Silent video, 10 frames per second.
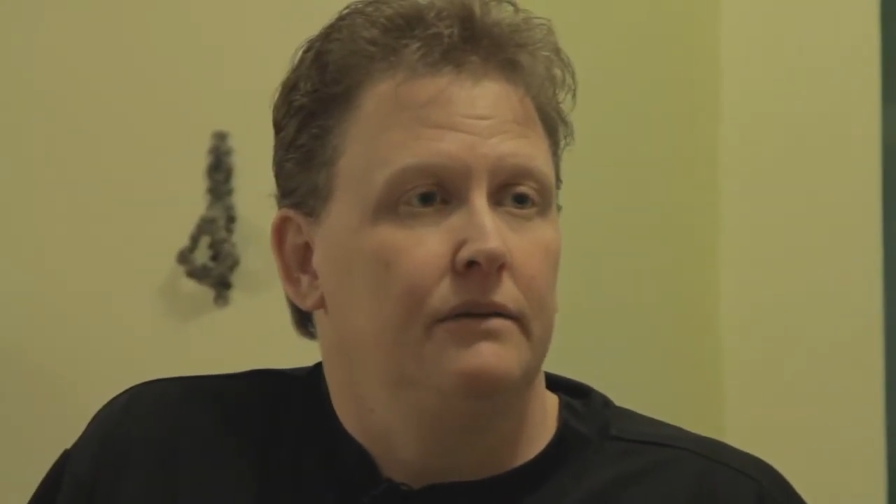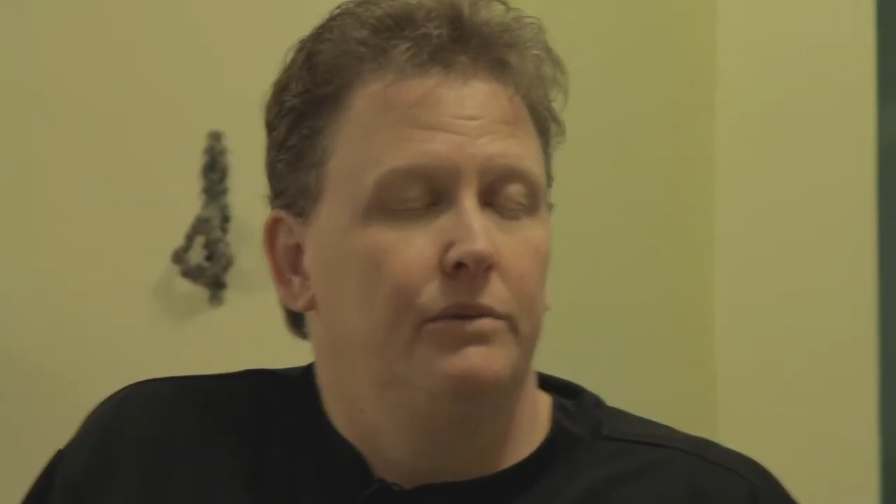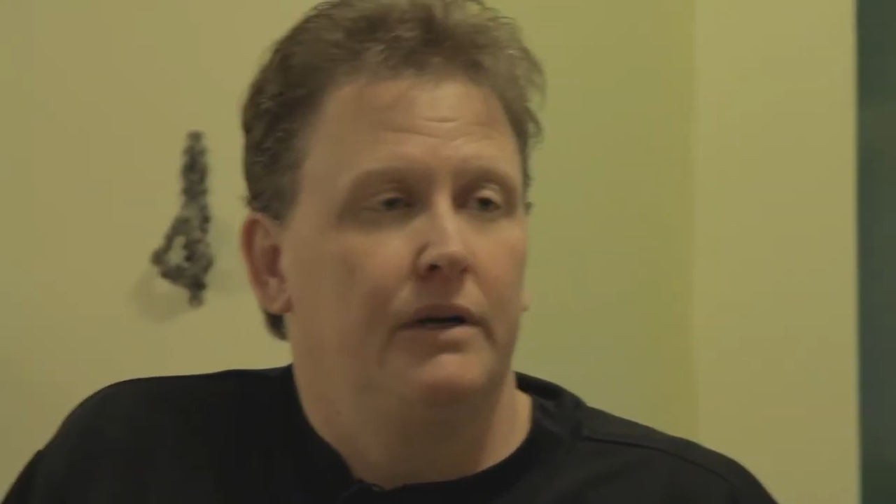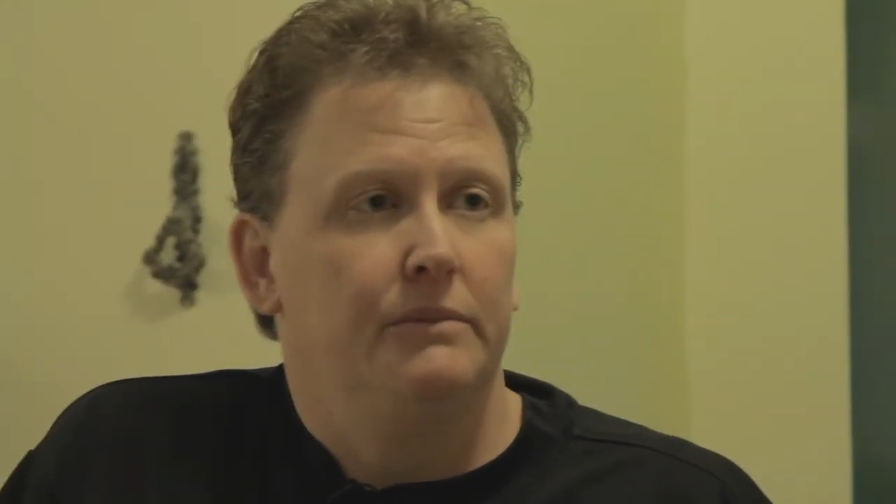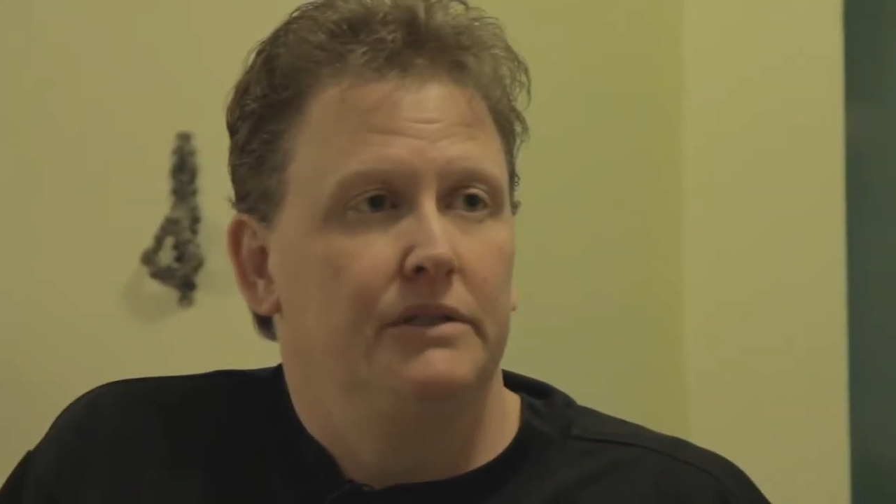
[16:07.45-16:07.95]
Mm-hmm. It
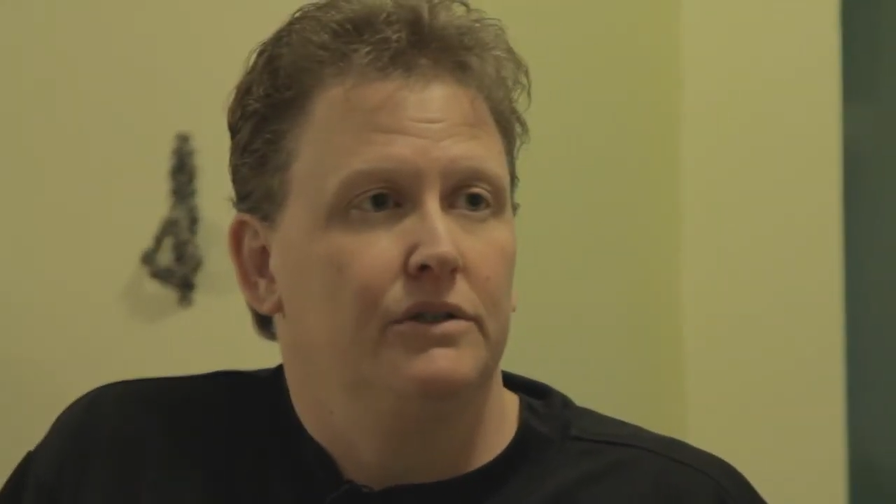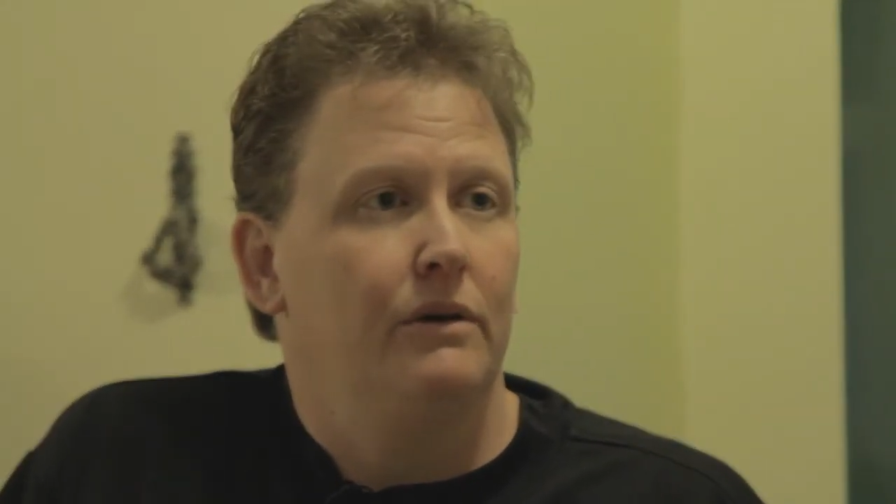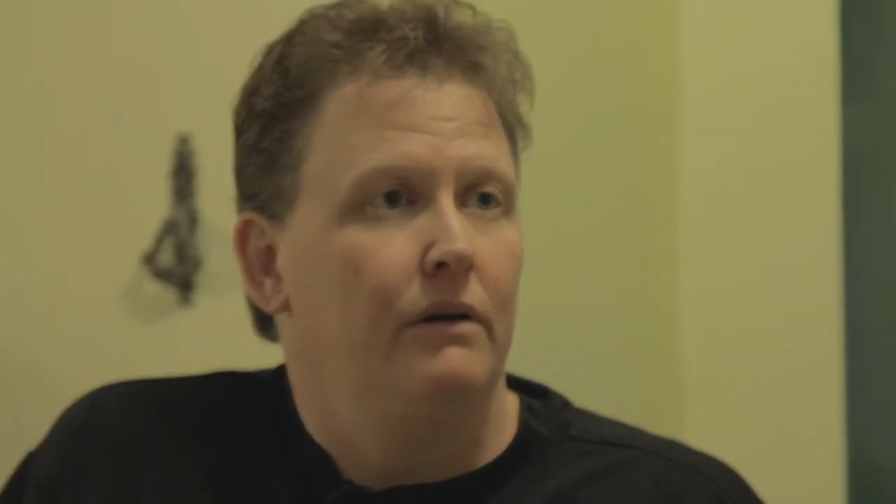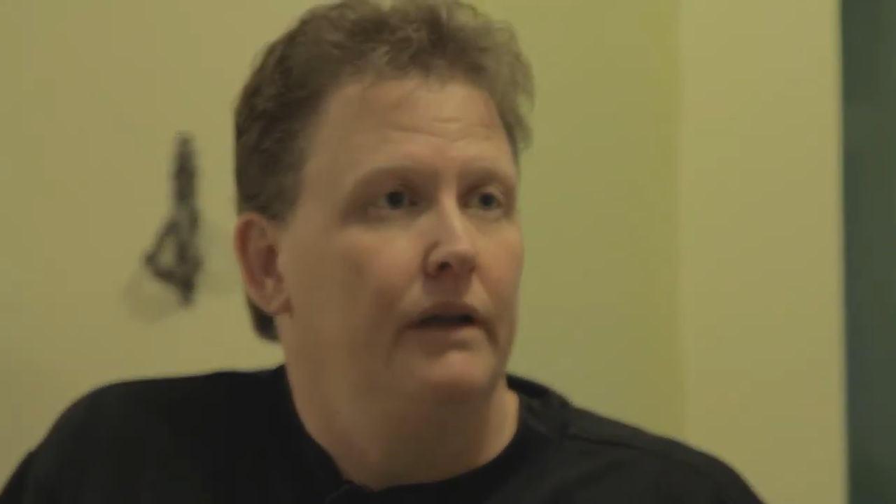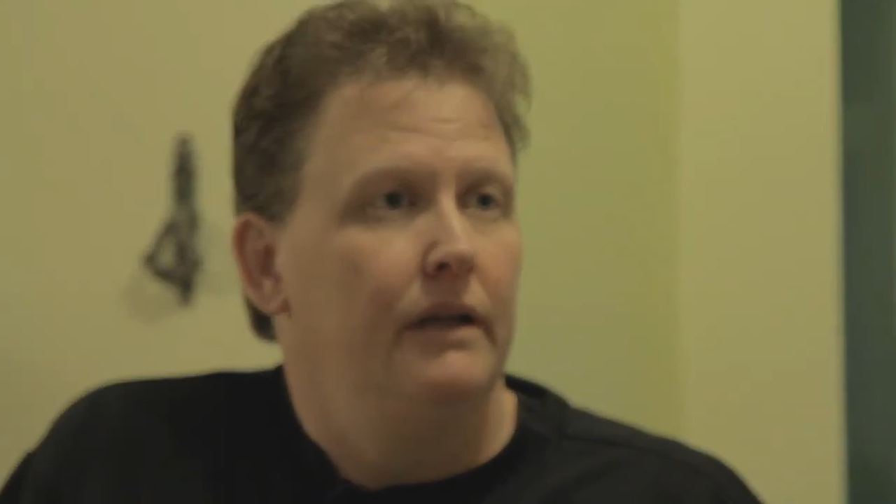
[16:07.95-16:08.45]
brought me
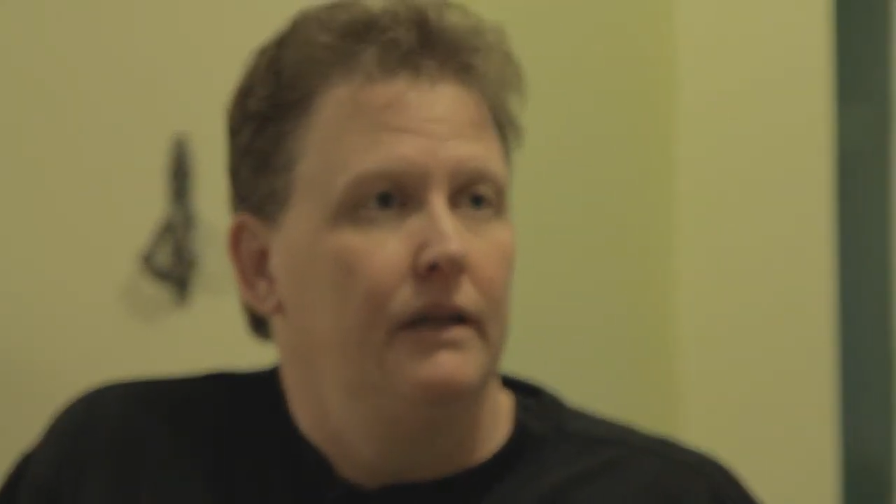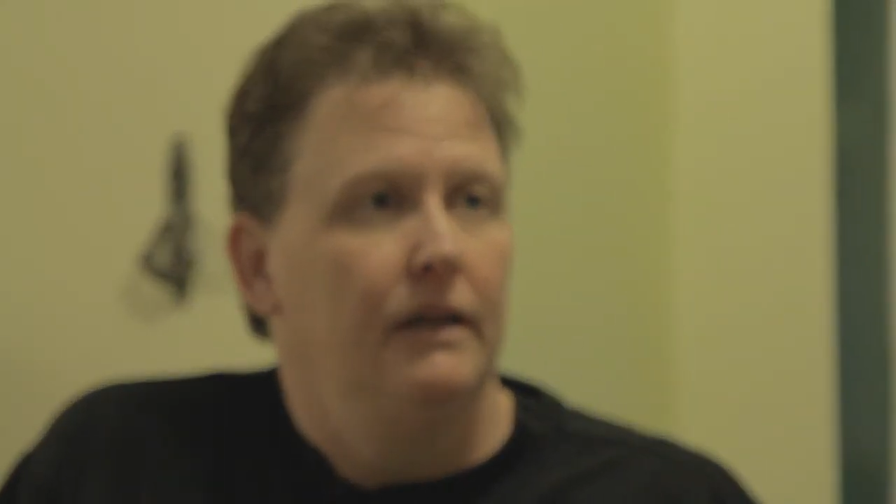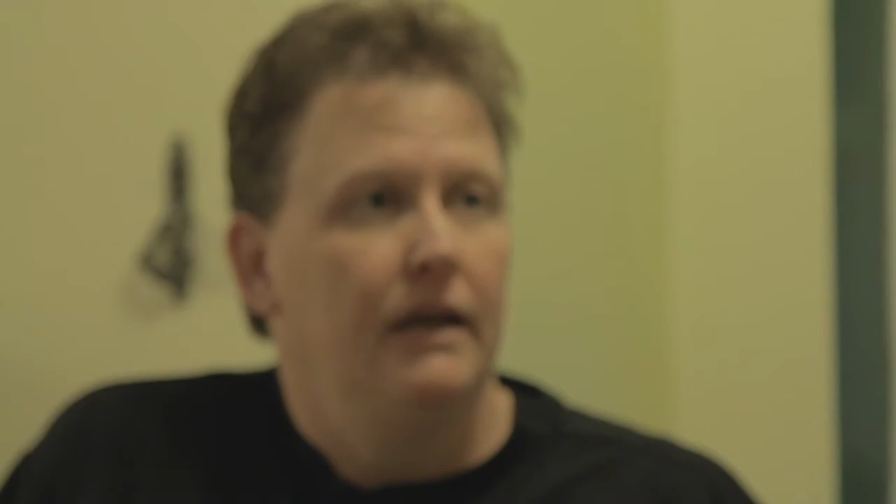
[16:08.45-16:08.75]
joy and